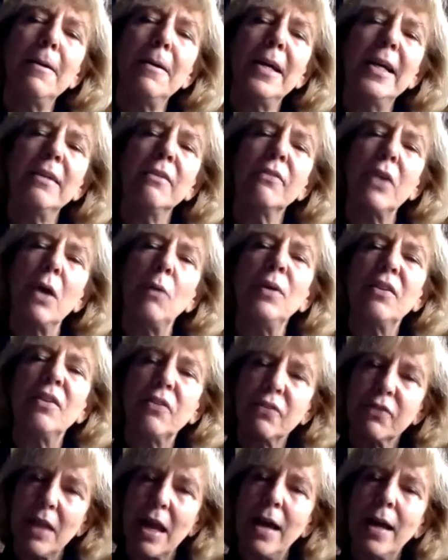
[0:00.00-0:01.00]
Uh, and
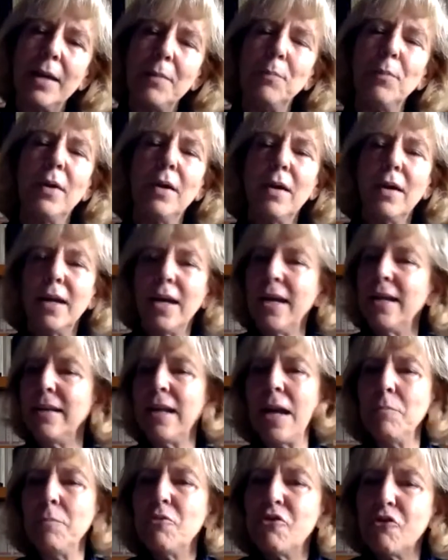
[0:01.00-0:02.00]
so it's time
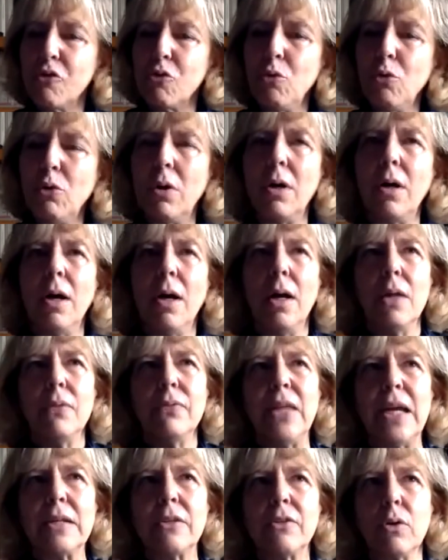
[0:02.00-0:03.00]
and I'm sure
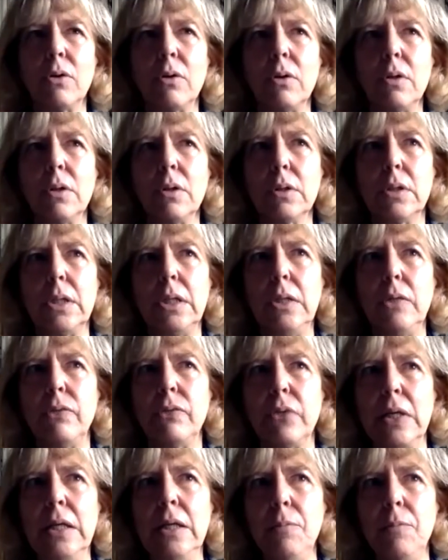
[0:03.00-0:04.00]
that all
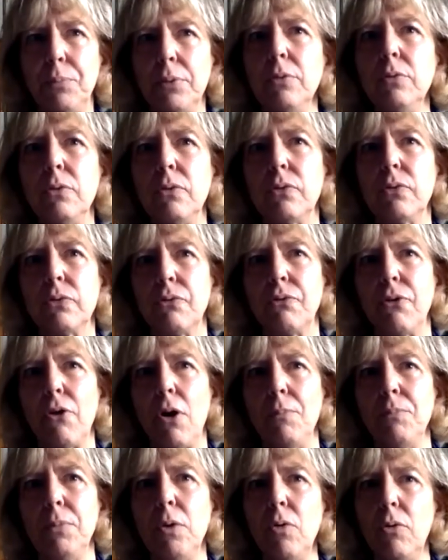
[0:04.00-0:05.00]
these inputs
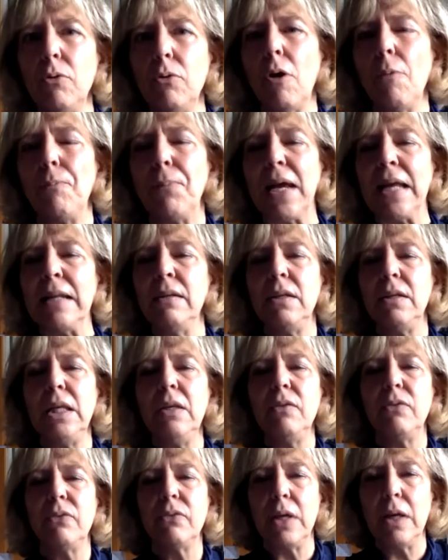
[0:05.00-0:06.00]
from Europe
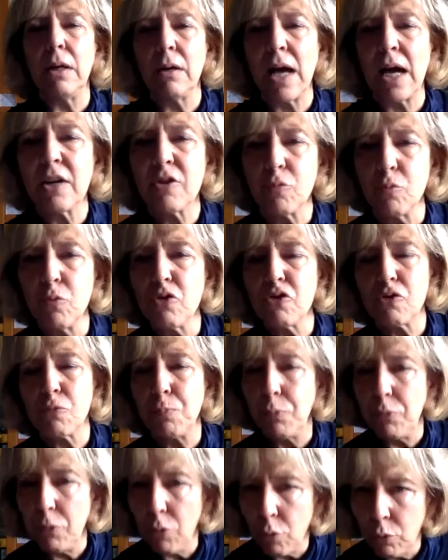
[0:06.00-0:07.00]
and these
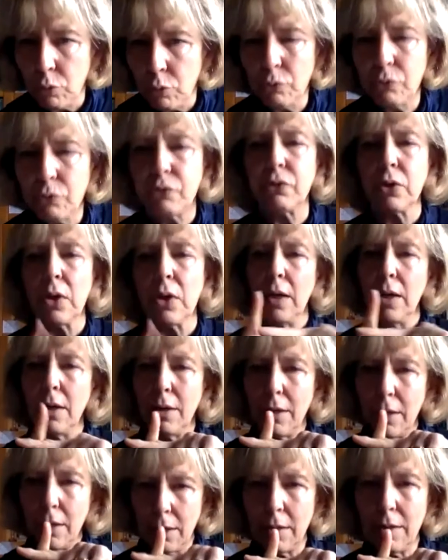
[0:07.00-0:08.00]
Erasmus Plus
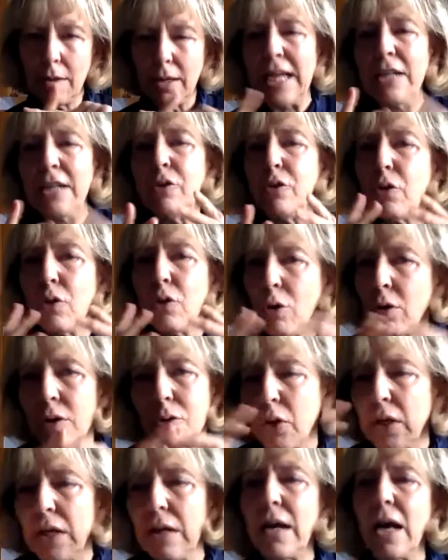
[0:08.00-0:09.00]
uh, and the,
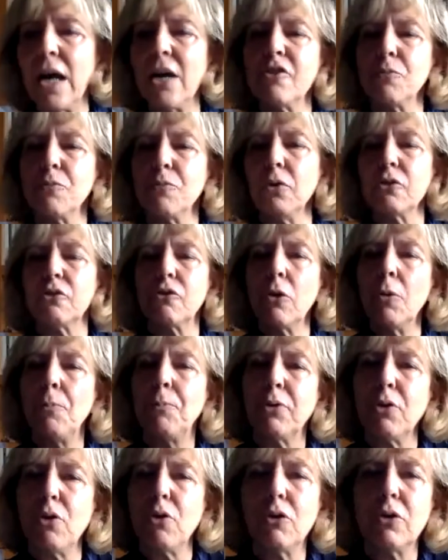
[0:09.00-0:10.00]
all the
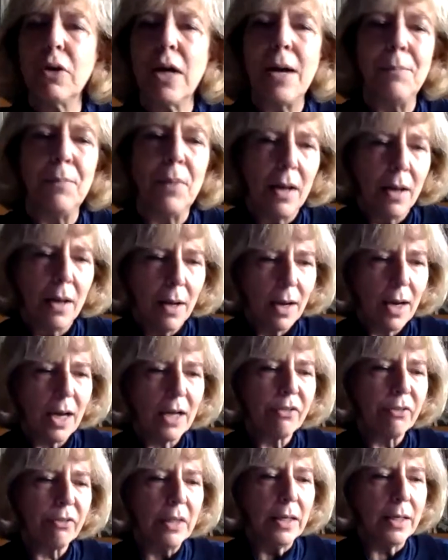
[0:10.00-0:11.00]
Erasmus program,
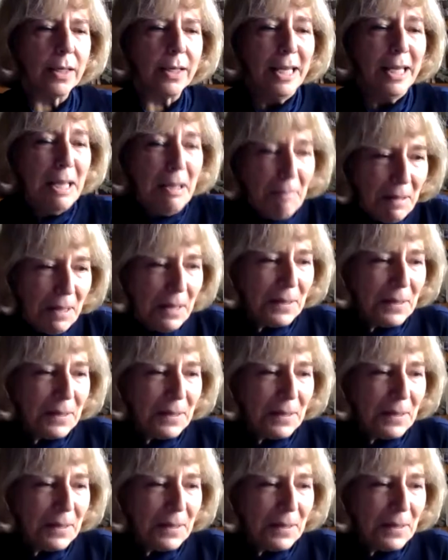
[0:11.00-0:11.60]
I think,